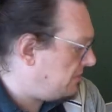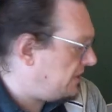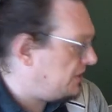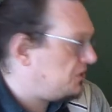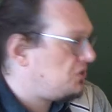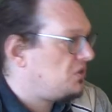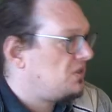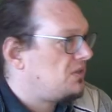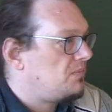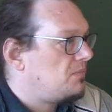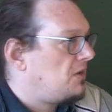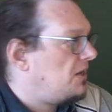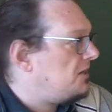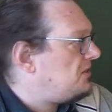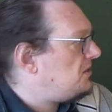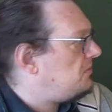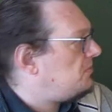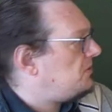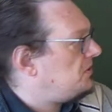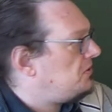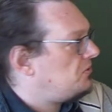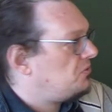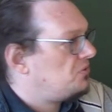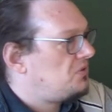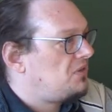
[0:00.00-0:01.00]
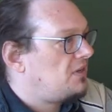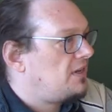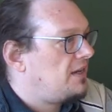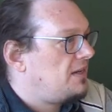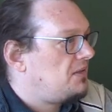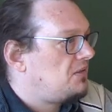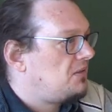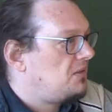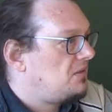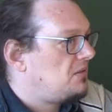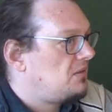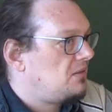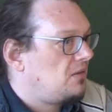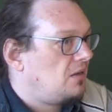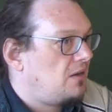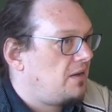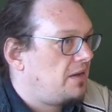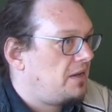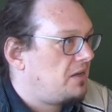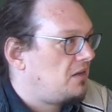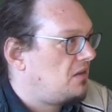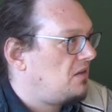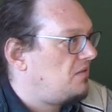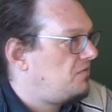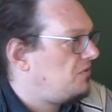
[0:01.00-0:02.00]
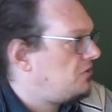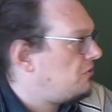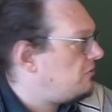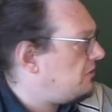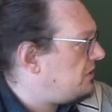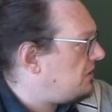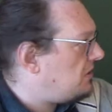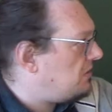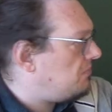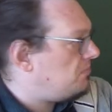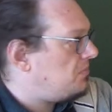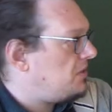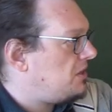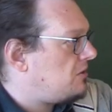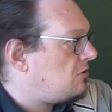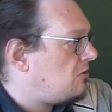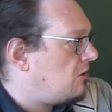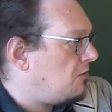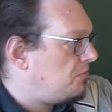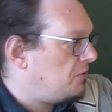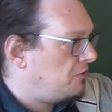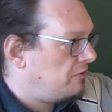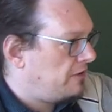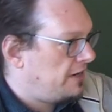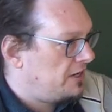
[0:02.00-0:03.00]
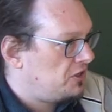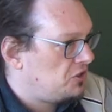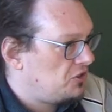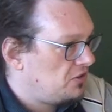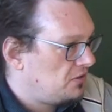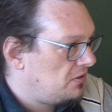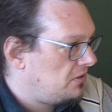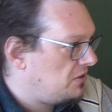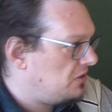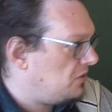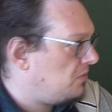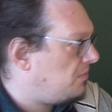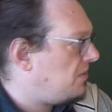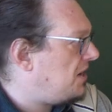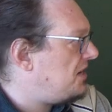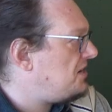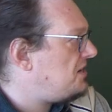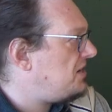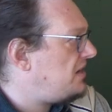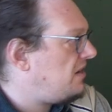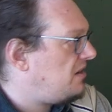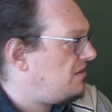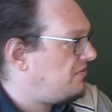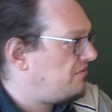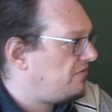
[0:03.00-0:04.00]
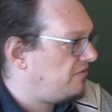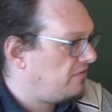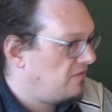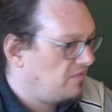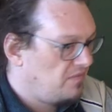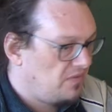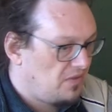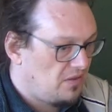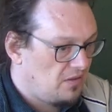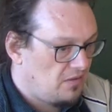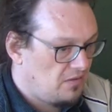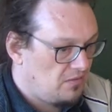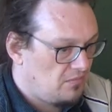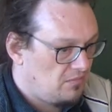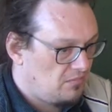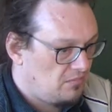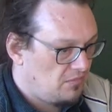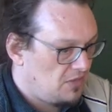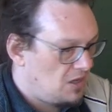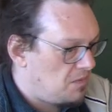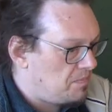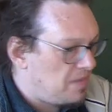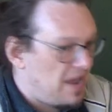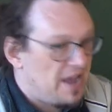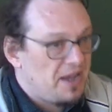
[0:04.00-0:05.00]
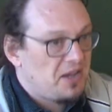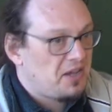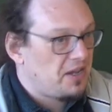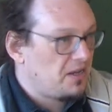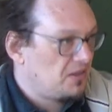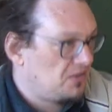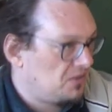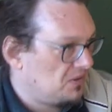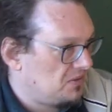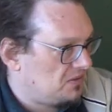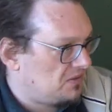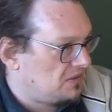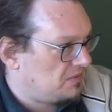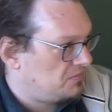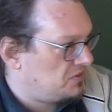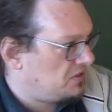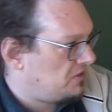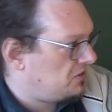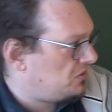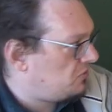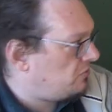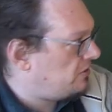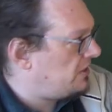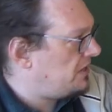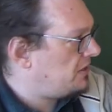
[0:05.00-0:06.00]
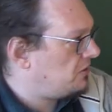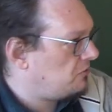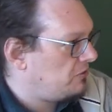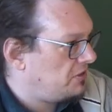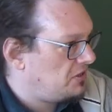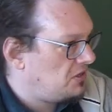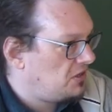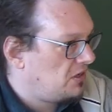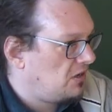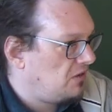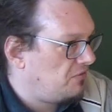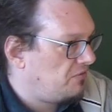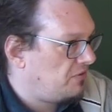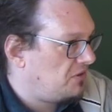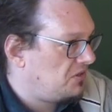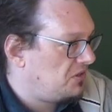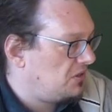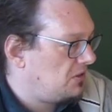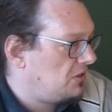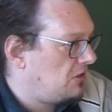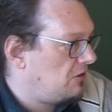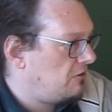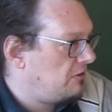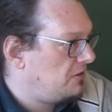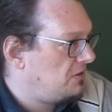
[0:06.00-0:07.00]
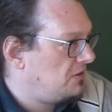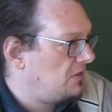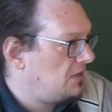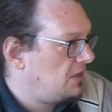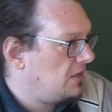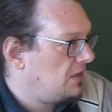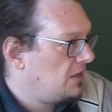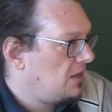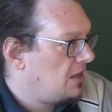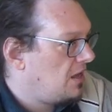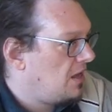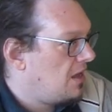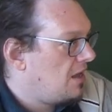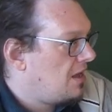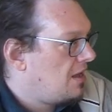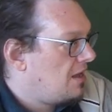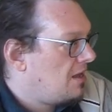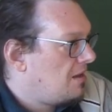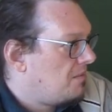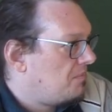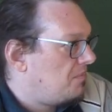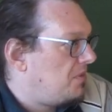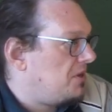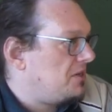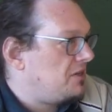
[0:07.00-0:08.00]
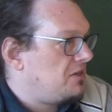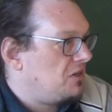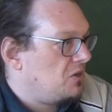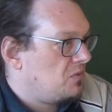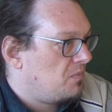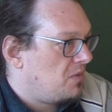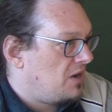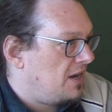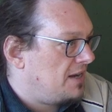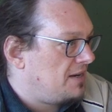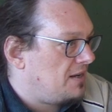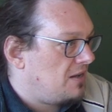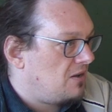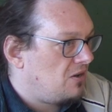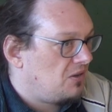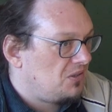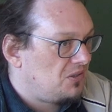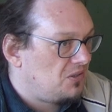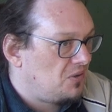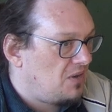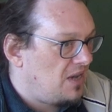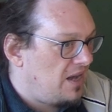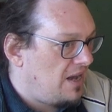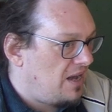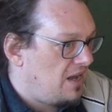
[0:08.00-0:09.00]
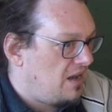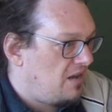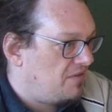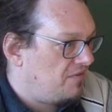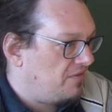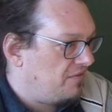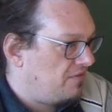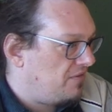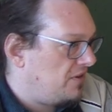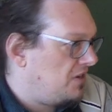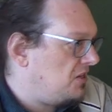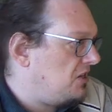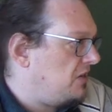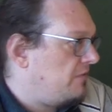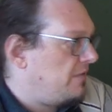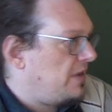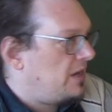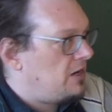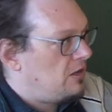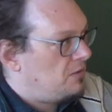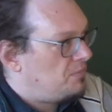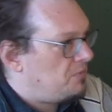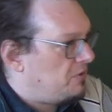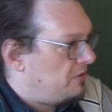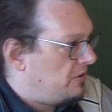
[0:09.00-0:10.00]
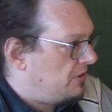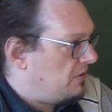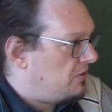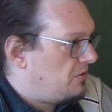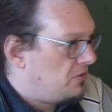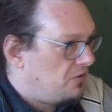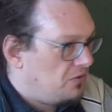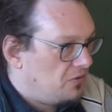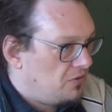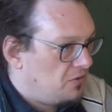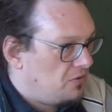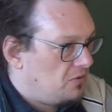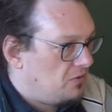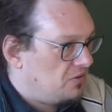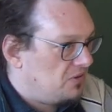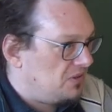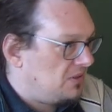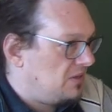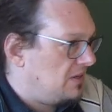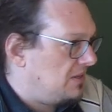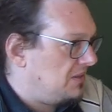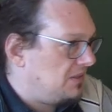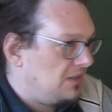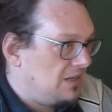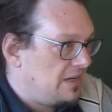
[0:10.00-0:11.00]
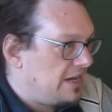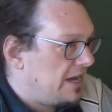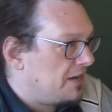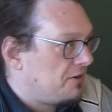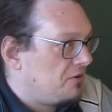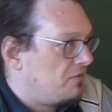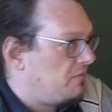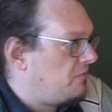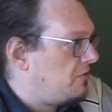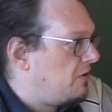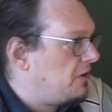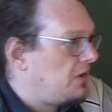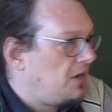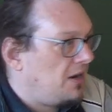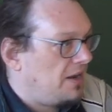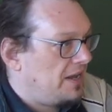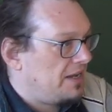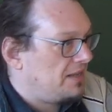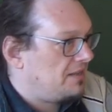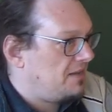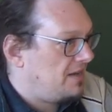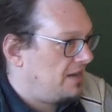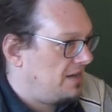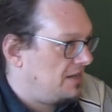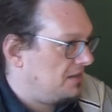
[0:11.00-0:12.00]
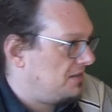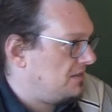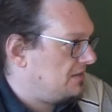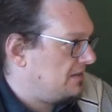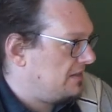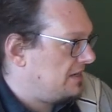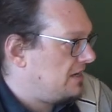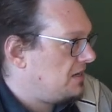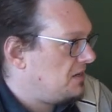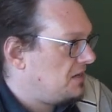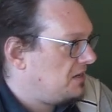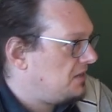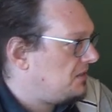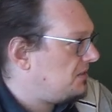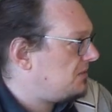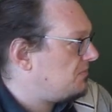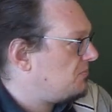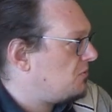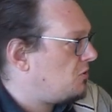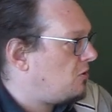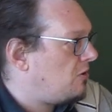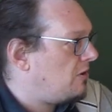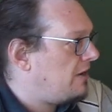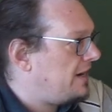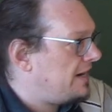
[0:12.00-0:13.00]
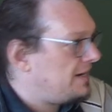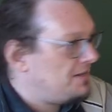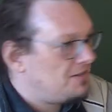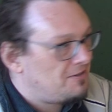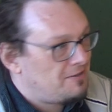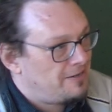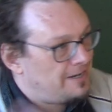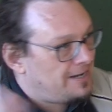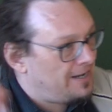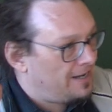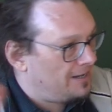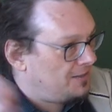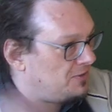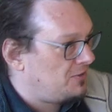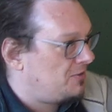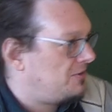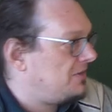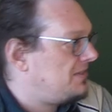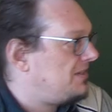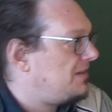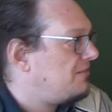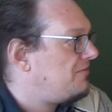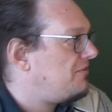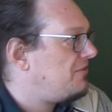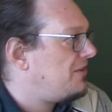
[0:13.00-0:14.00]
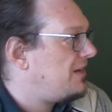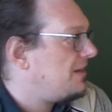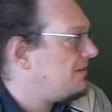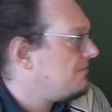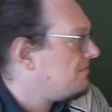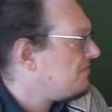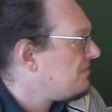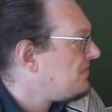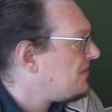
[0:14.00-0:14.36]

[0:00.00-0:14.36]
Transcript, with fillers: matches multiple use cases like if you're in a big corporation you might have a banking system that is really critical for security. But you might also have a developer who says he cannot work like that. He needs more internet or something.